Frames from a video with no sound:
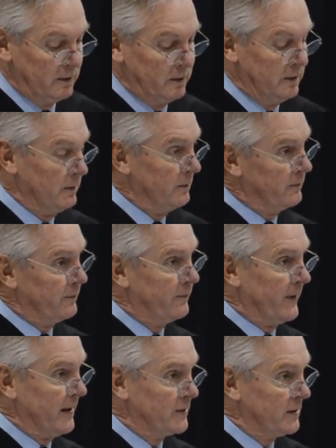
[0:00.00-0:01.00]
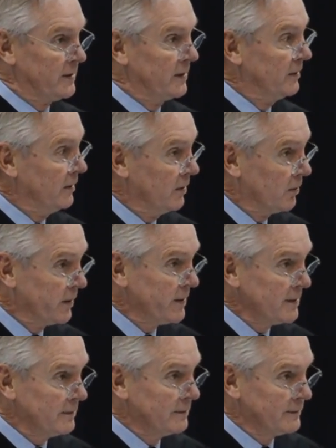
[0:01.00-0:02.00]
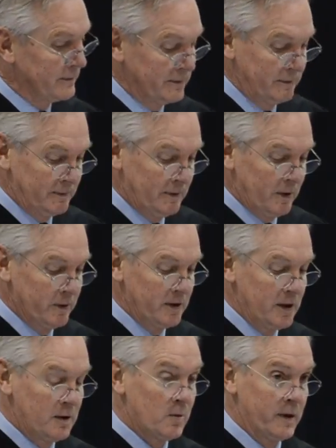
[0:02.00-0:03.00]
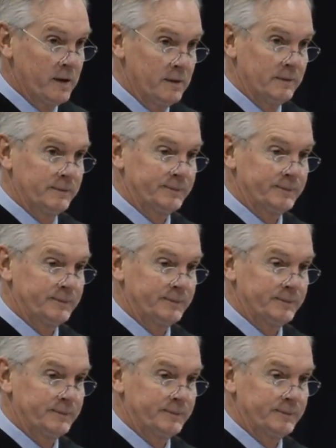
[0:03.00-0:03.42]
Do you face it and deal with it, or do you quit?